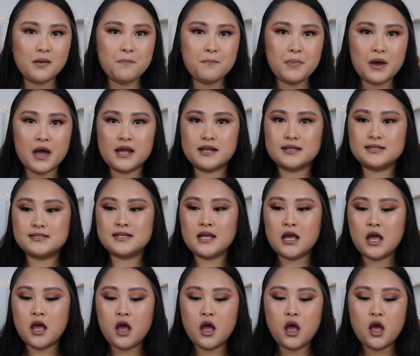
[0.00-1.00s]
But
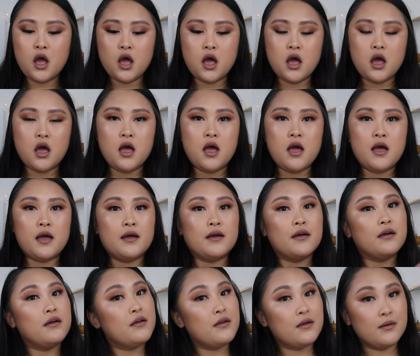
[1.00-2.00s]

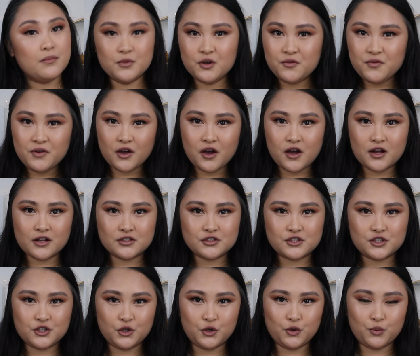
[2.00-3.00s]
moving on
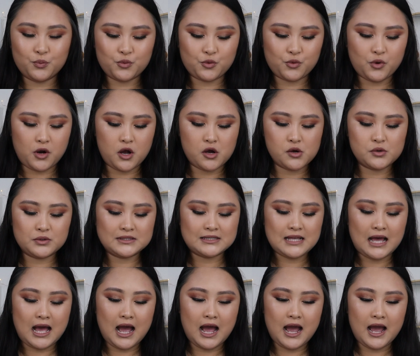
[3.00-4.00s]
to pros,
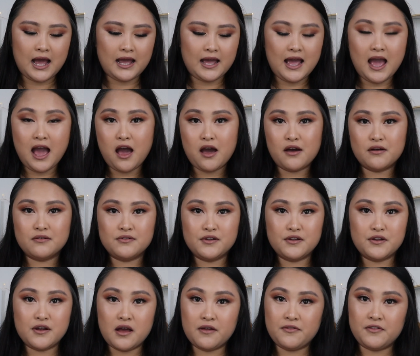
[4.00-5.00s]
I have
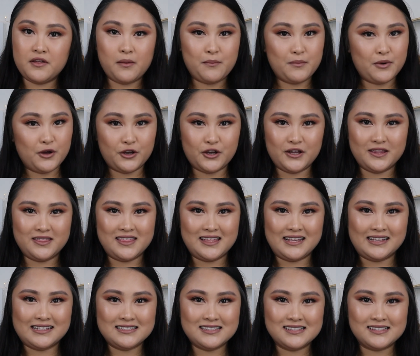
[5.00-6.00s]
nothing but good
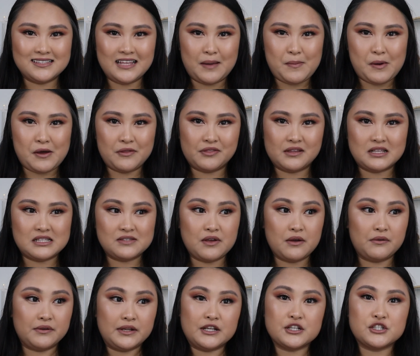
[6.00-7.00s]
things to say about this
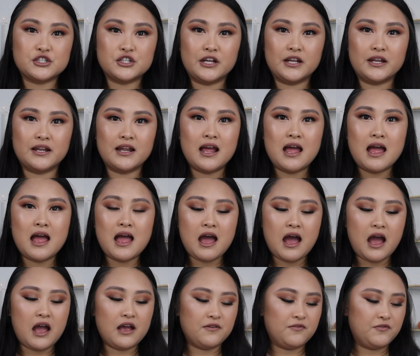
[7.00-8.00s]
foundation.
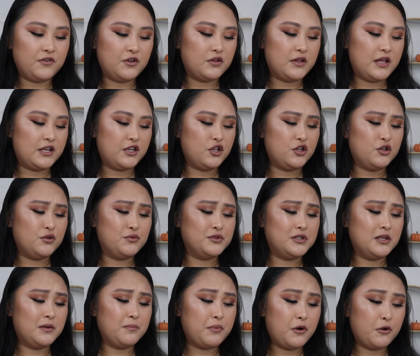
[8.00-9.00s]
I feel like
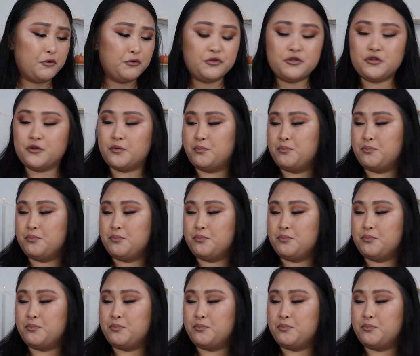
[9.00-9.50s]
using both